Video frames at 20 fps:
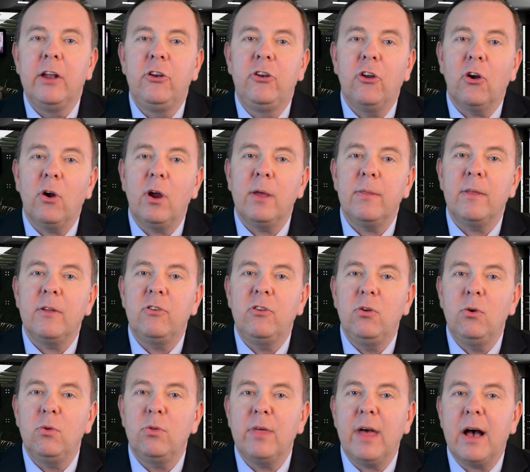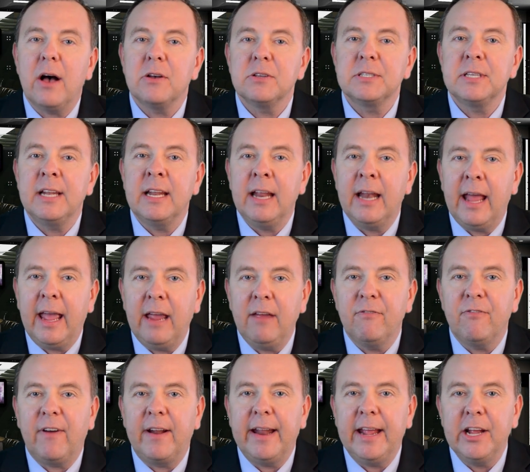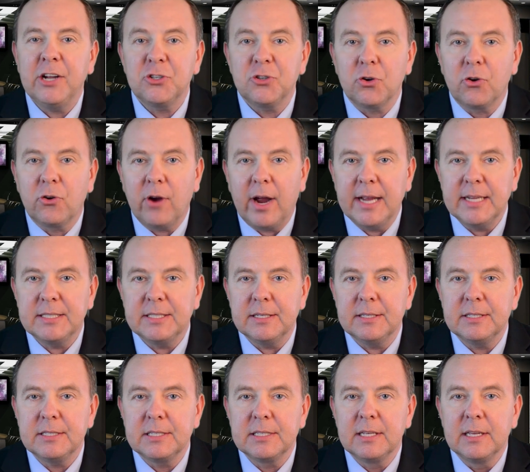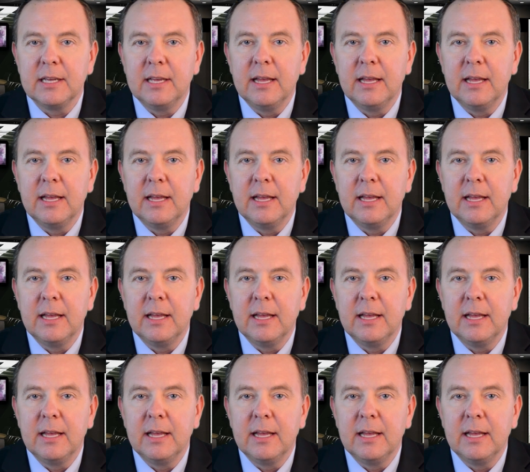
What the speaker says: during the 2008 financial crisis